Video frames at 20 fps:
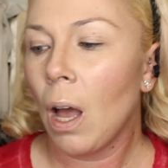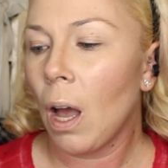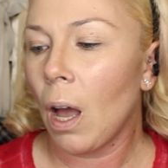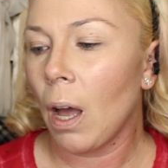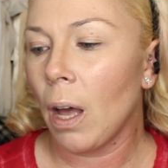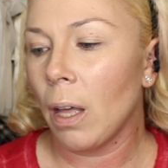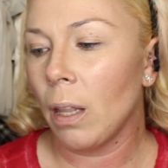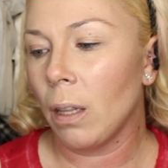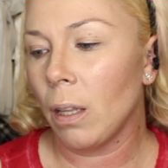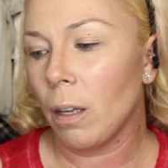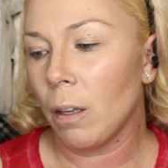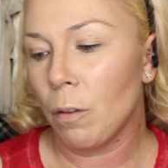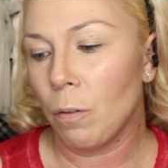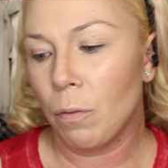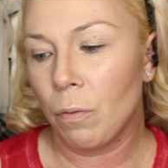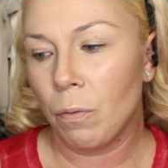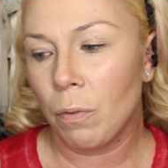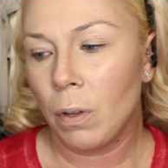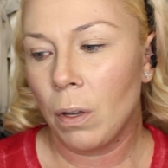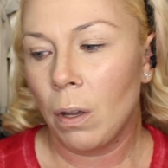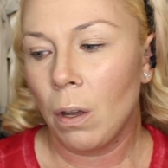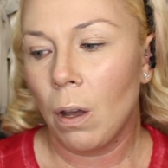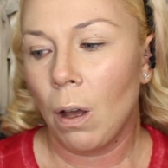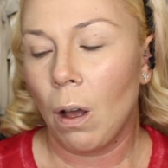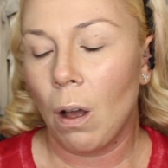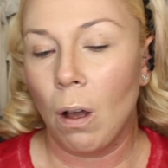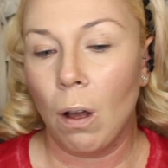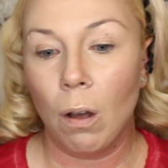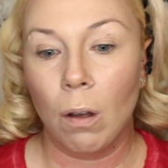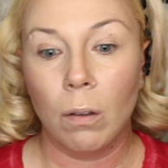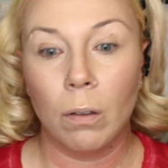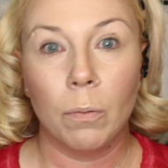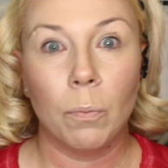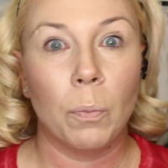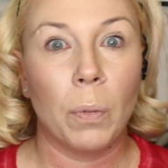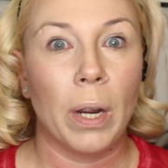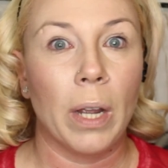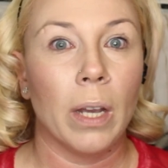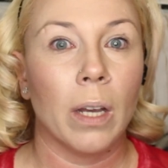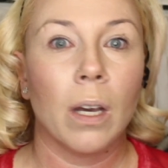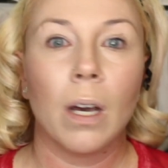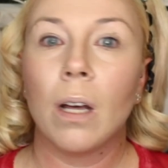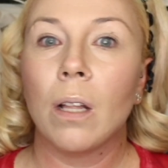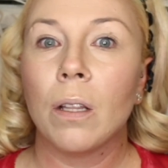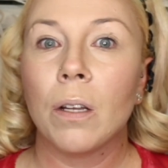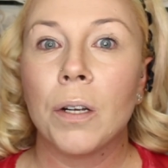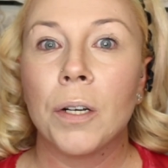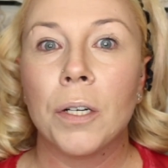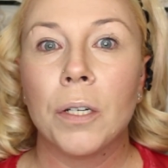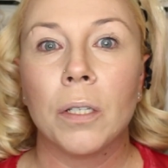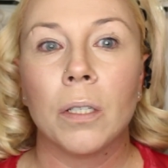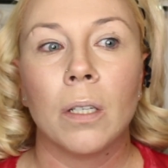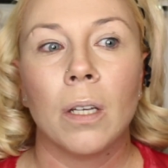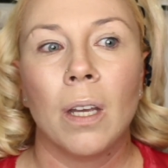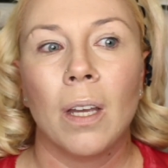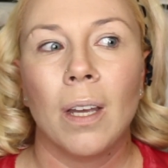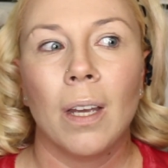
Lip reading: I love all bright colors.